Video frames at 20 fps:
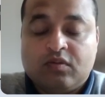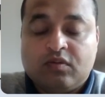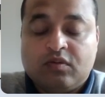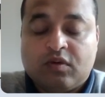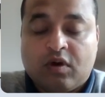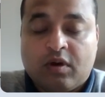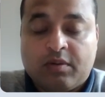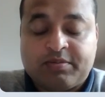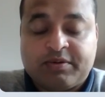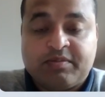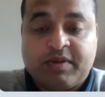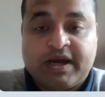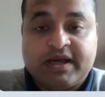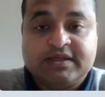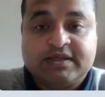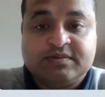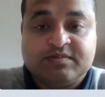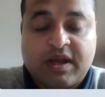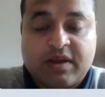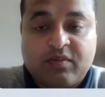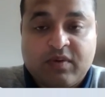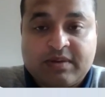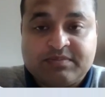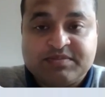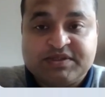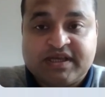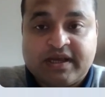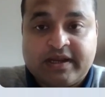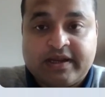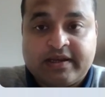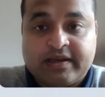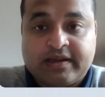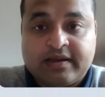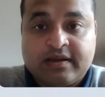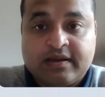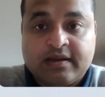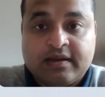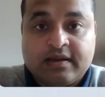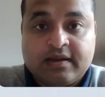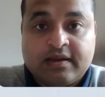optimize my website.
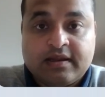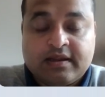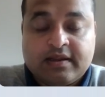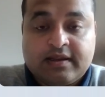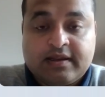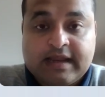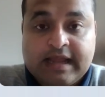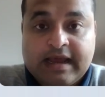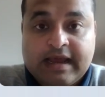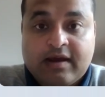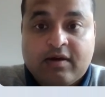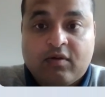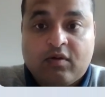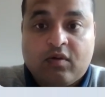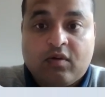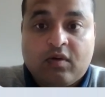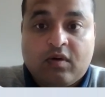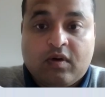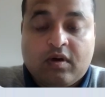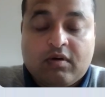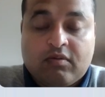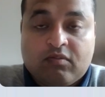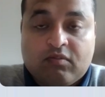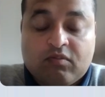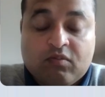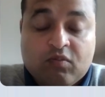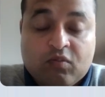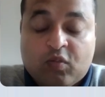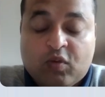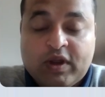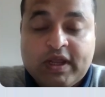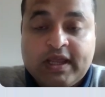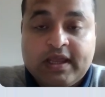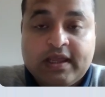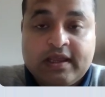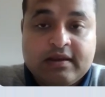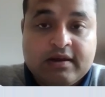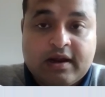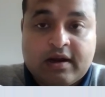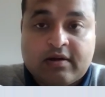Now,
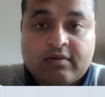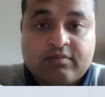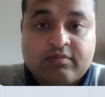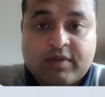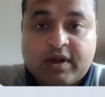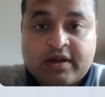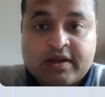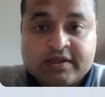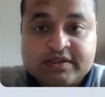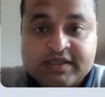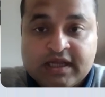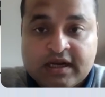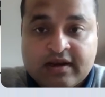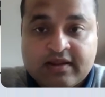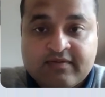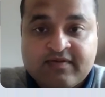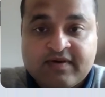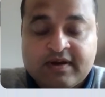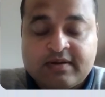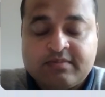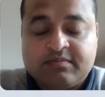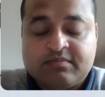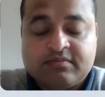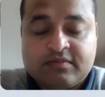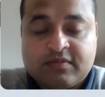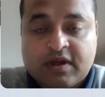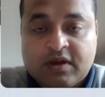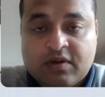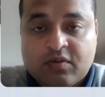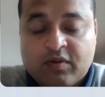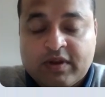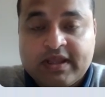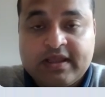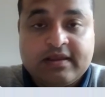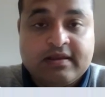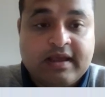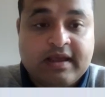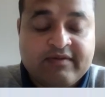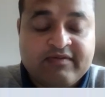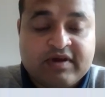we are a consulting firm.
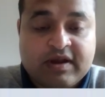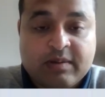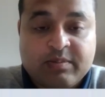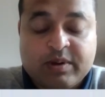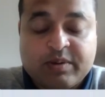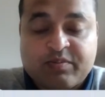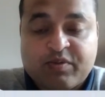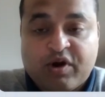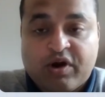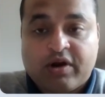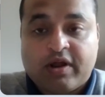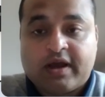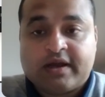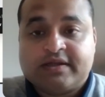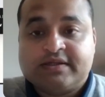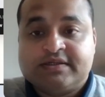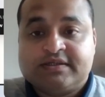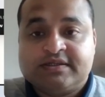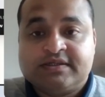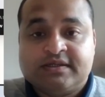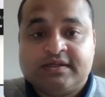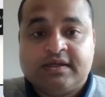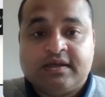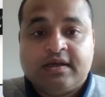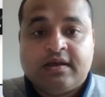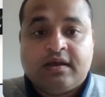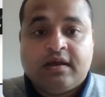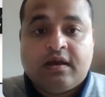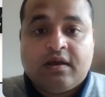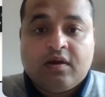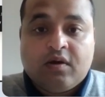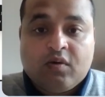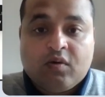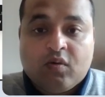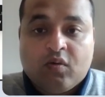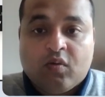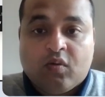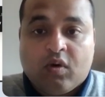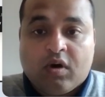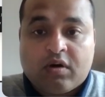We have a couple of products.
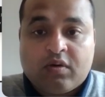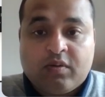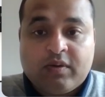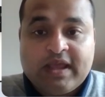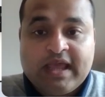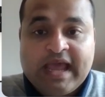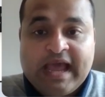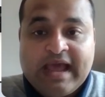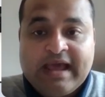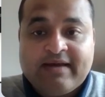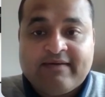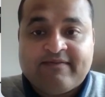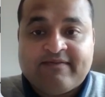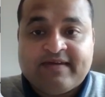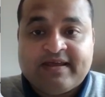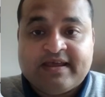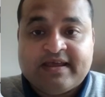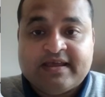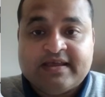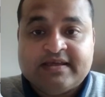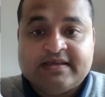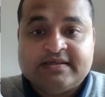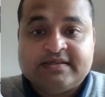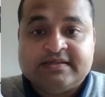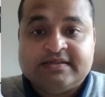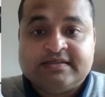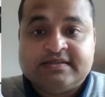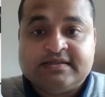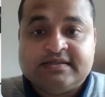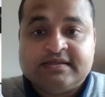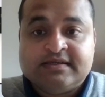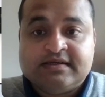What we have is